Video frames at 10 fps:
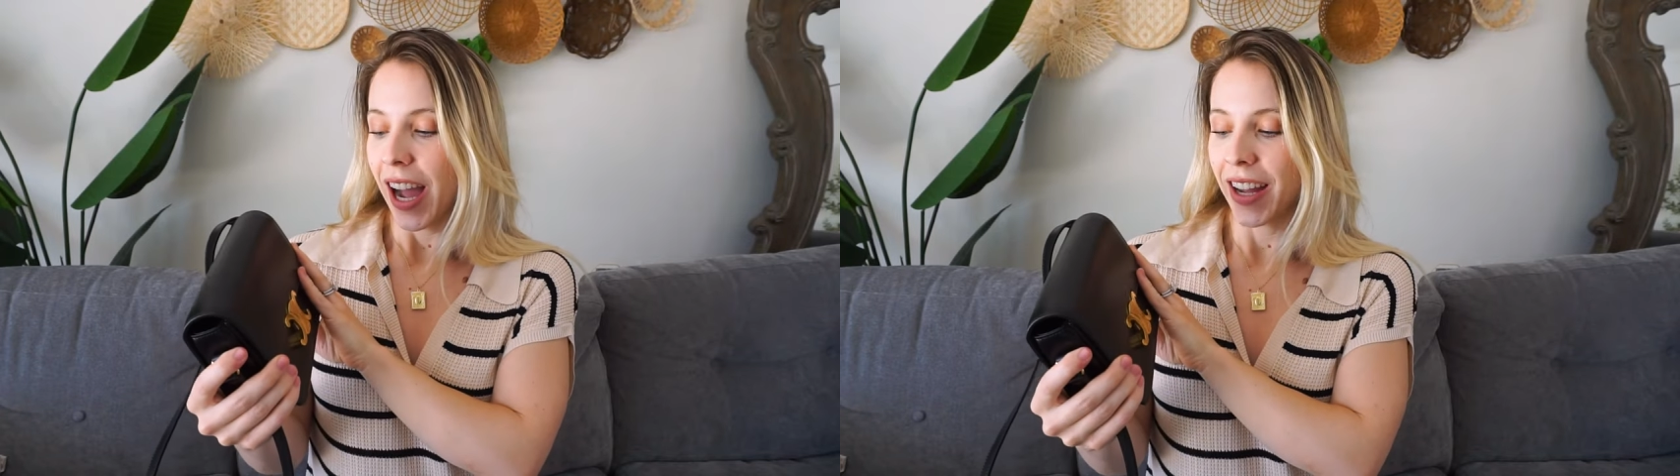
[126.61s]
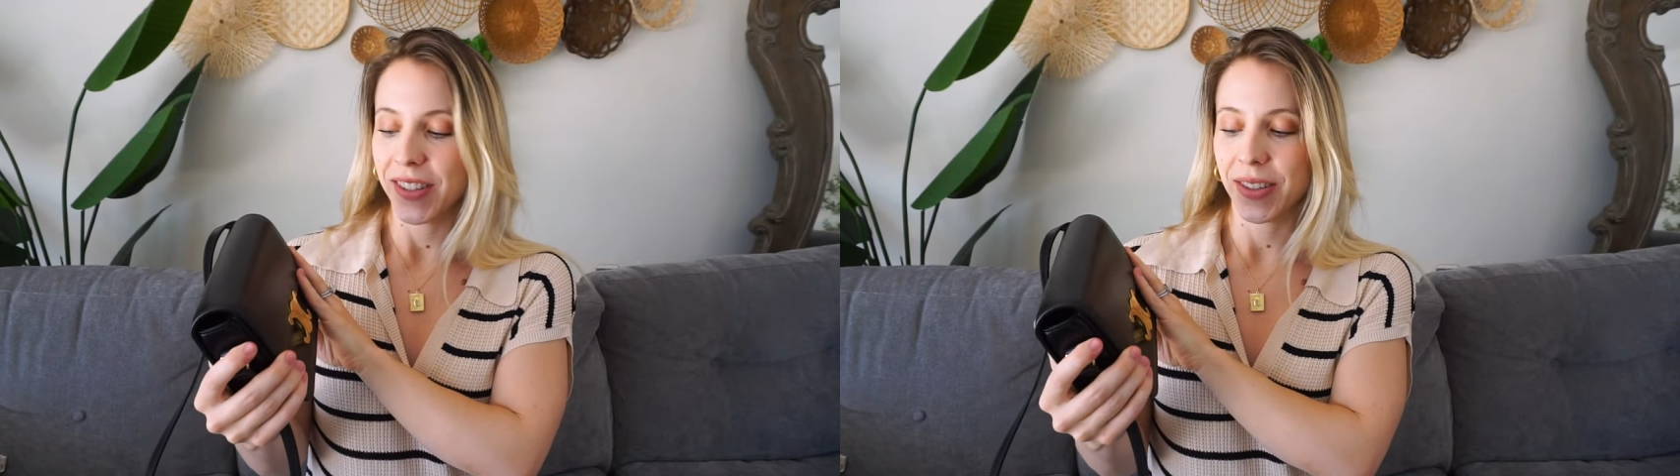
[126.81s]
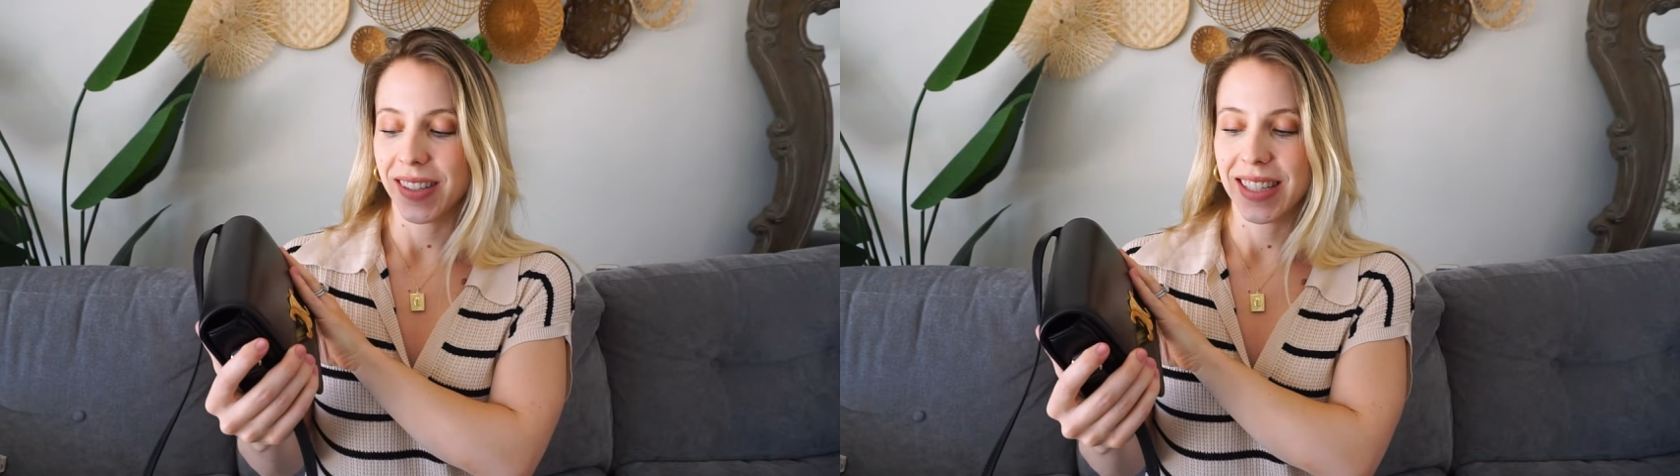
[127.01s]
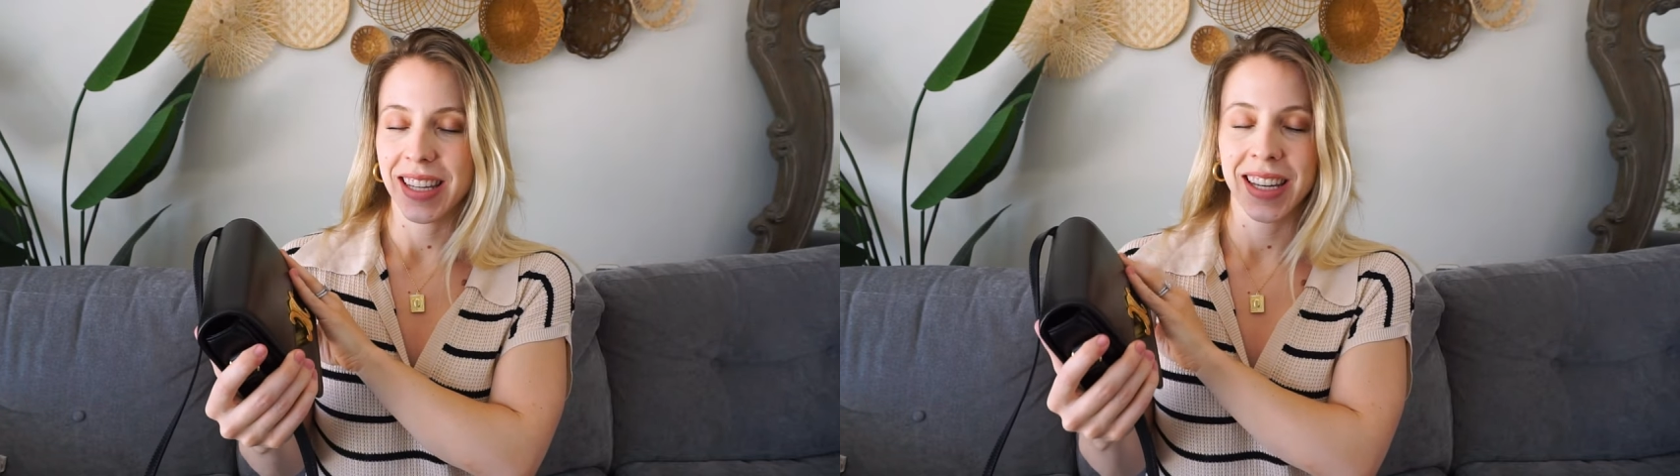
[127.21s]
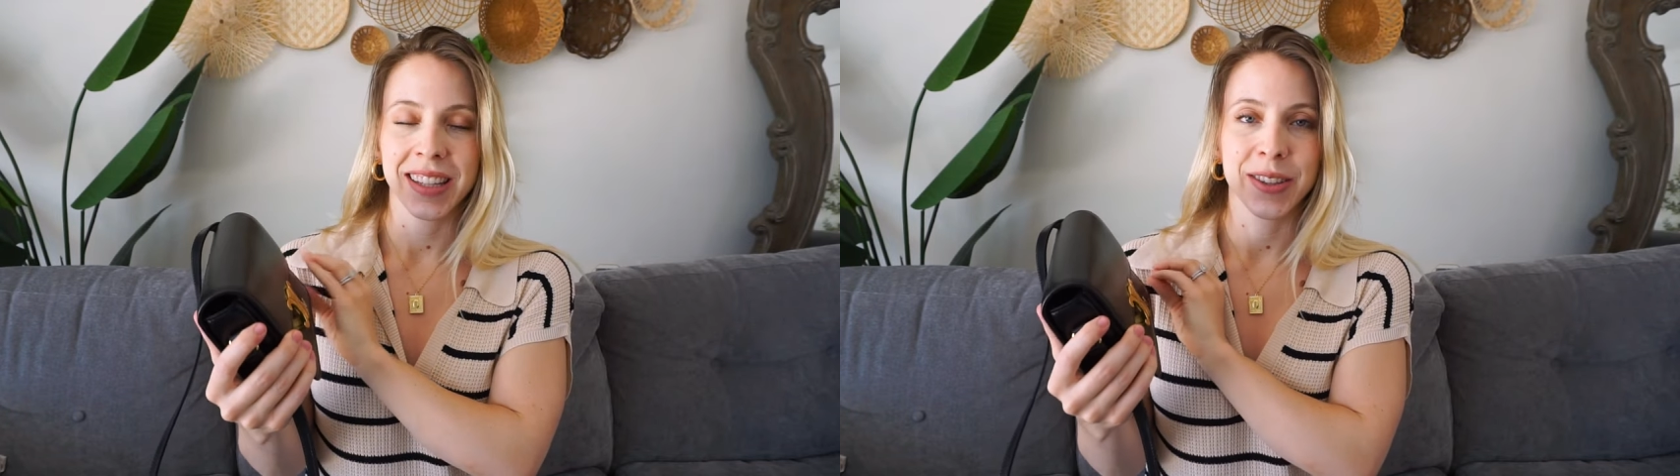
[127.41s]
As you can
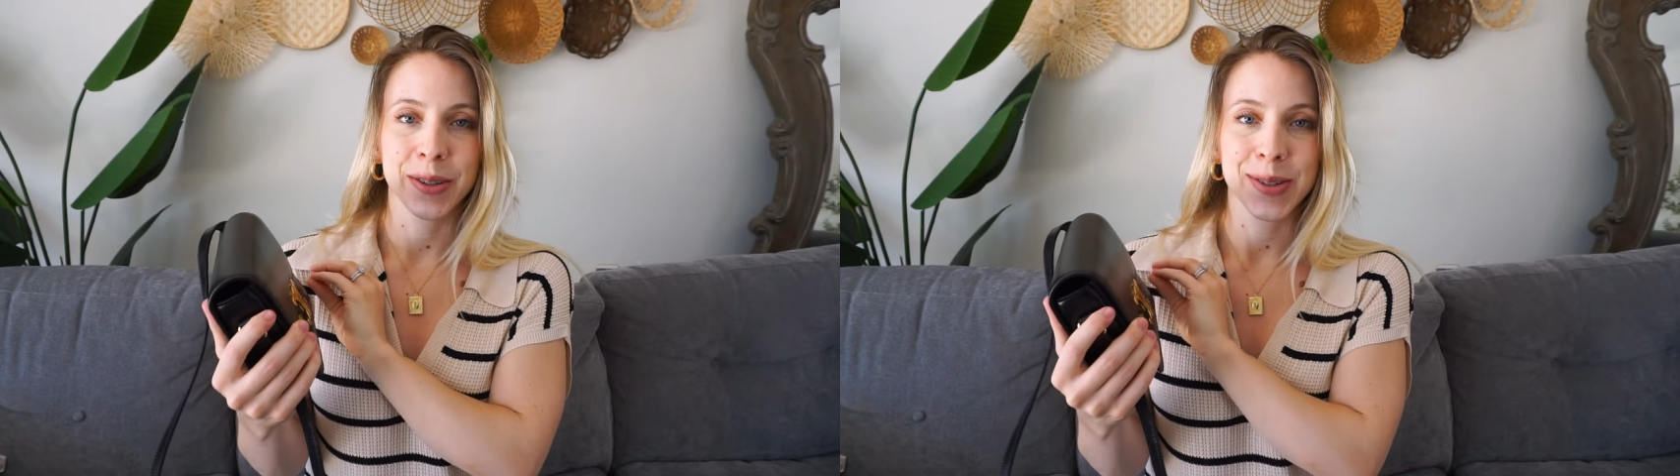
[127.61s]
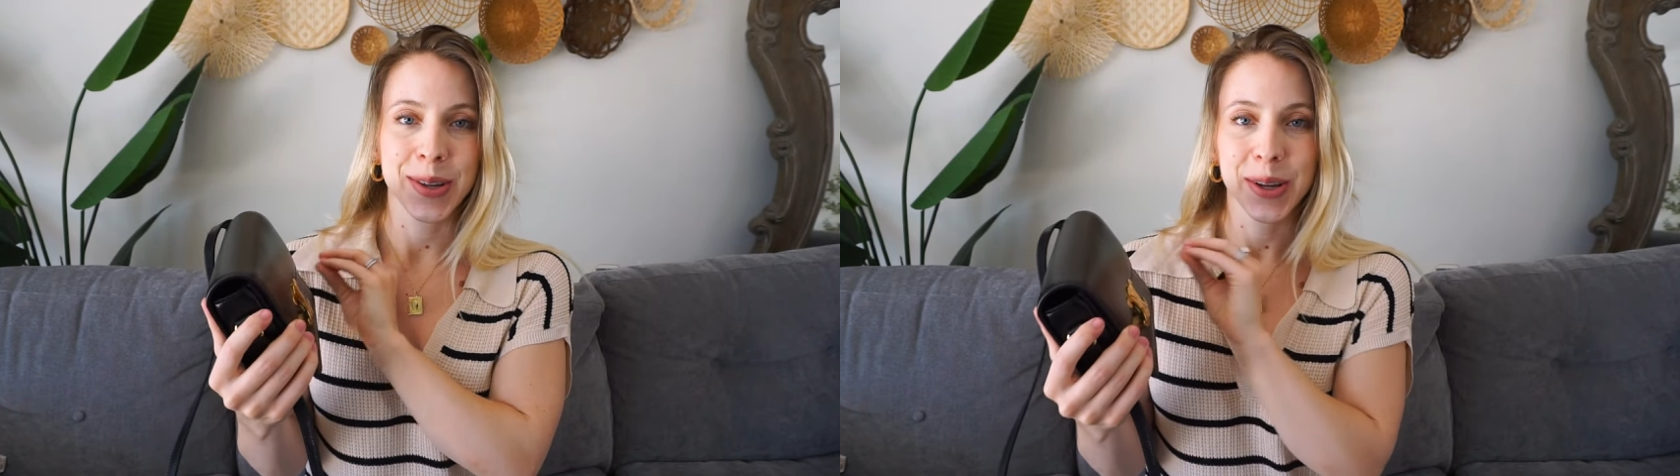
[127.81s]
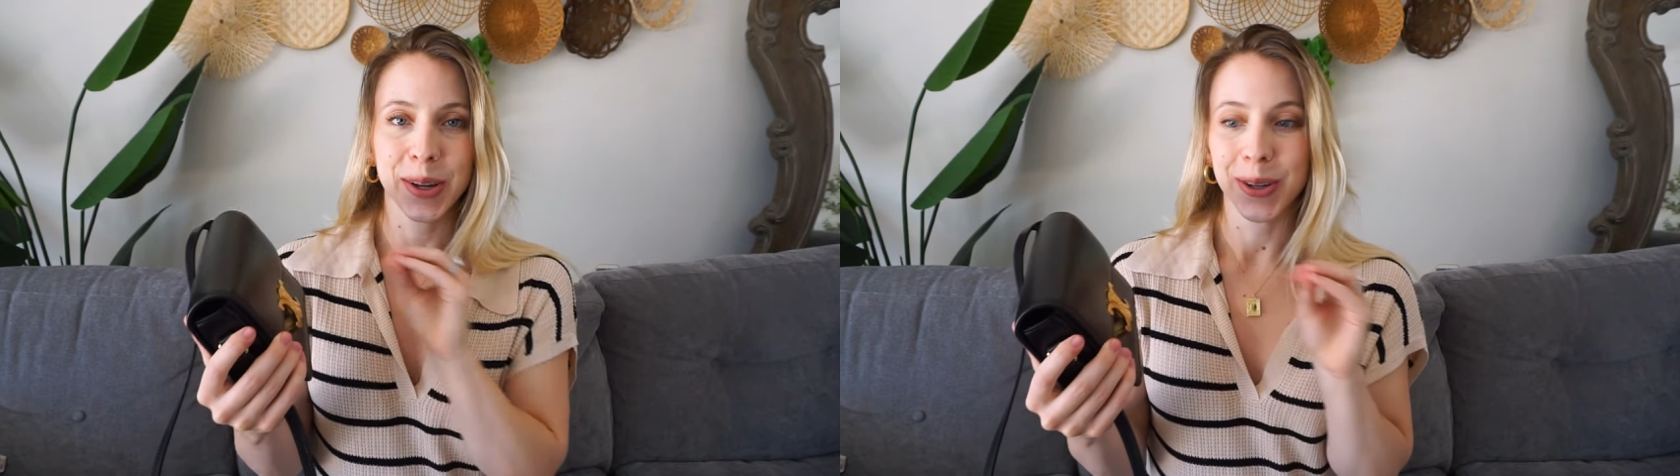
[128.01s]
see, it looks